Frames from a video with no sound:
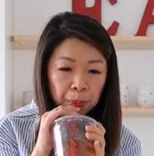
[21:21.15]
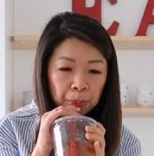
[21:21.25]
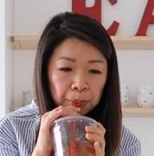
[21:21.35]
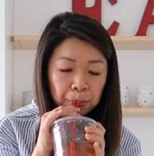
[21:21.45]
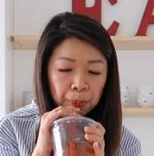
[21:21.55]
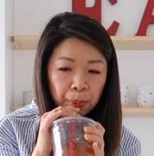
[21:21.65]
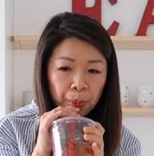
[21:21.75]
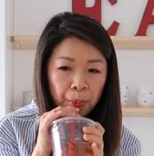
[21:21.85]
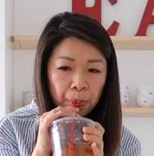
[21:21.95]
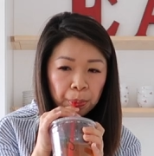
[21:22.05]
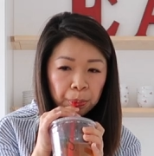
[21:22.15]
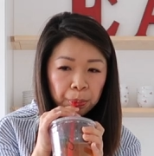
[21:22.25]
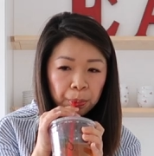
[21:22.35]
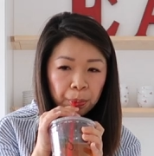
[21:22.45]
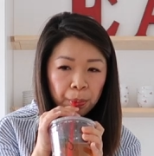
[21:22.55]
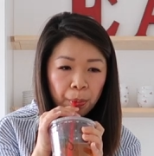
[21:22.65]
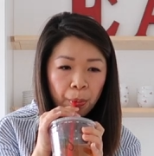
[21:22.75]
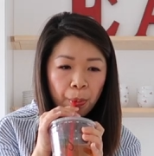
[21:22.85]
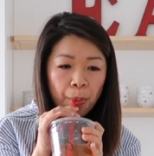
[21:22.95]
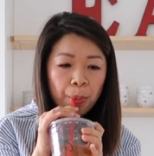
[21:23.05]

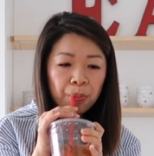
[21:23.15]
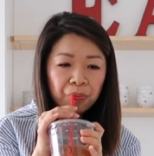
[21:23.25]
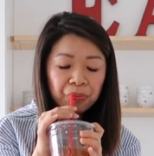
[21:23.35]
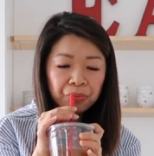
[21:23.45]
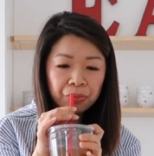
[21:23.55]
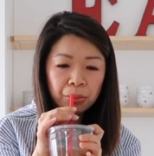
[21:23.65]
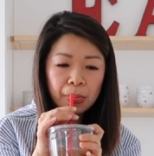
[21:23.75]
Nothing is said.